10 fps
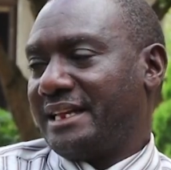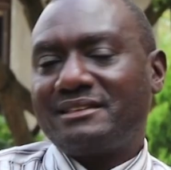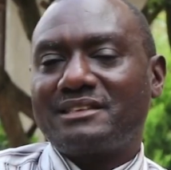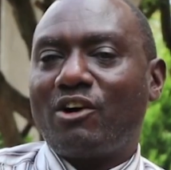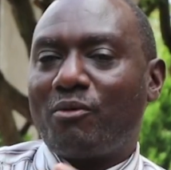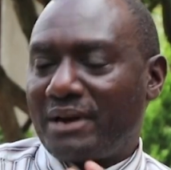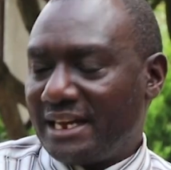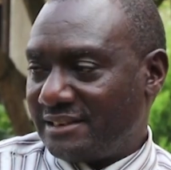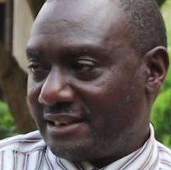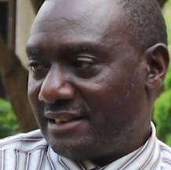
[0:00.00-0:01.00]
that's our
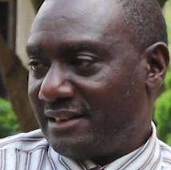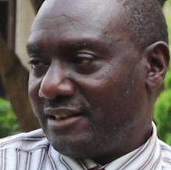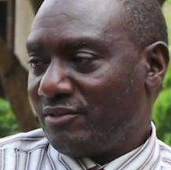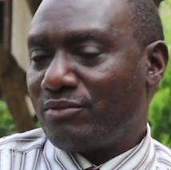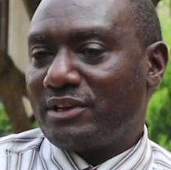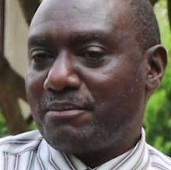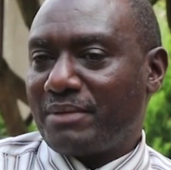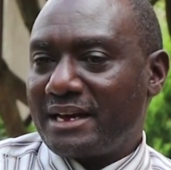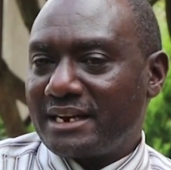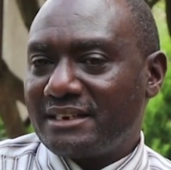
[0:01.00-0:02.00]
pleasure for the
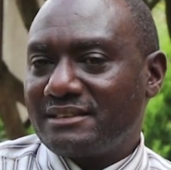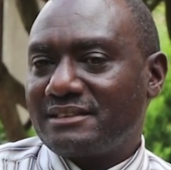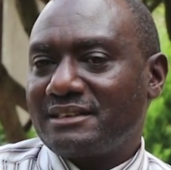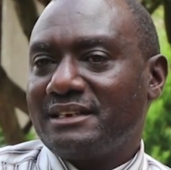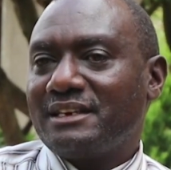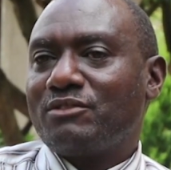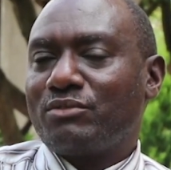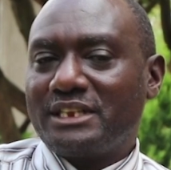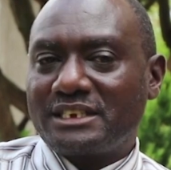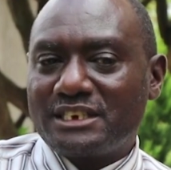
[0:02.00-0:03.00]
parents,
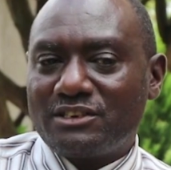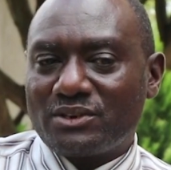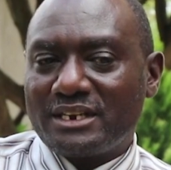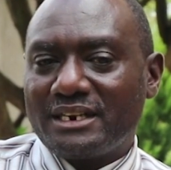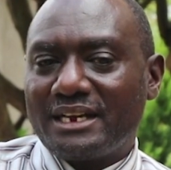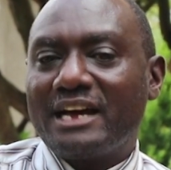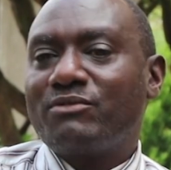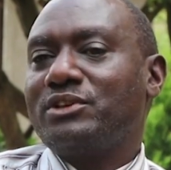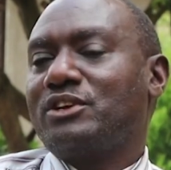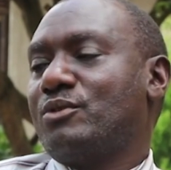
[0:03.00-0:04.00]
for the children, and
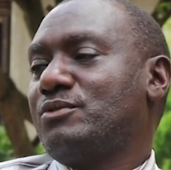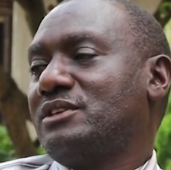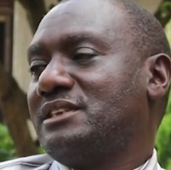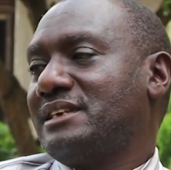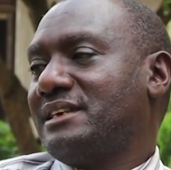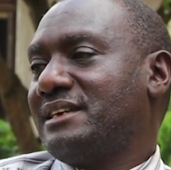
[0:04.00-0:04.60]
for the community.